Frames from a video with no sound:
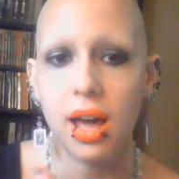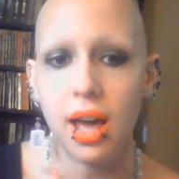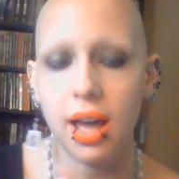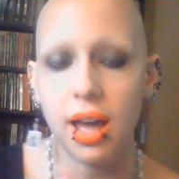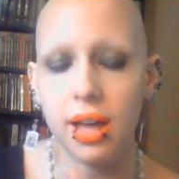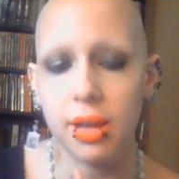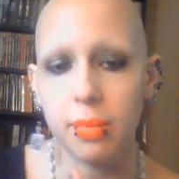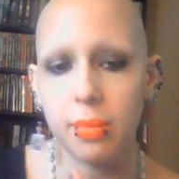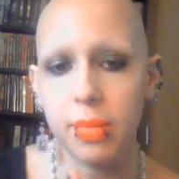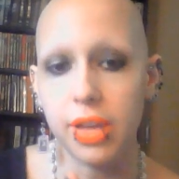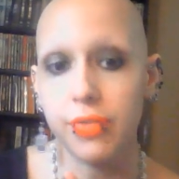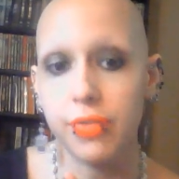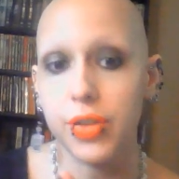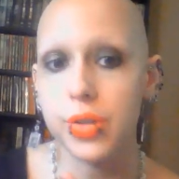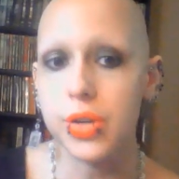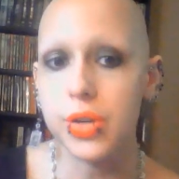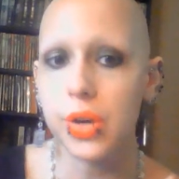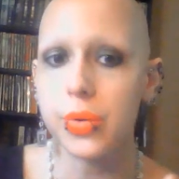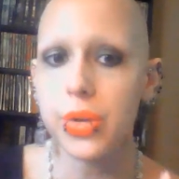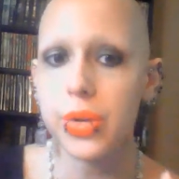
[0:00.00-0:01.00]
If
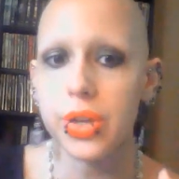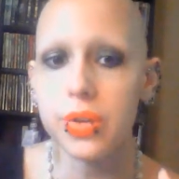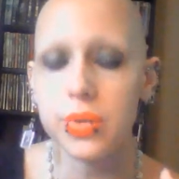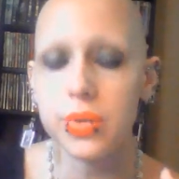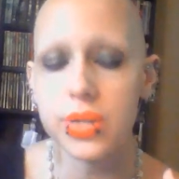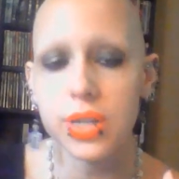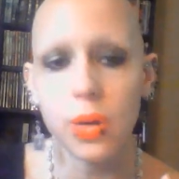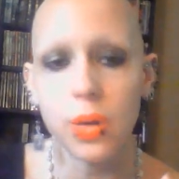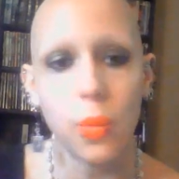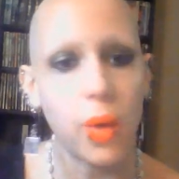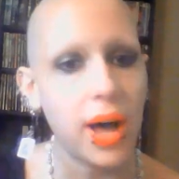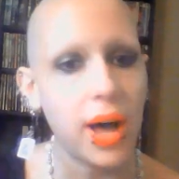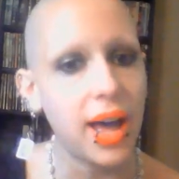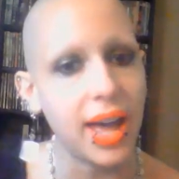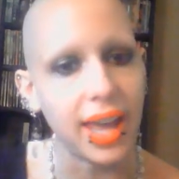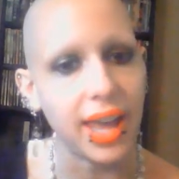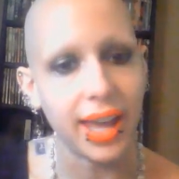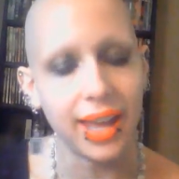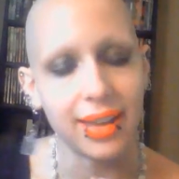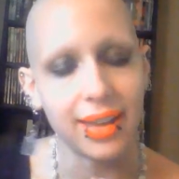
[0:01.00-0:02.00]
you don't use it,
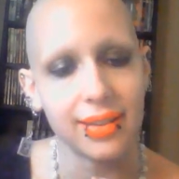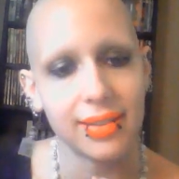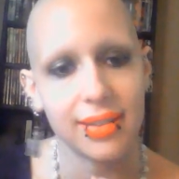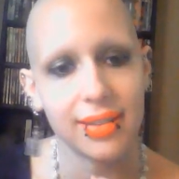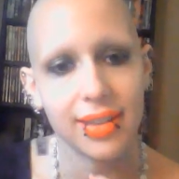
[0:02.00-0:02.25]
why?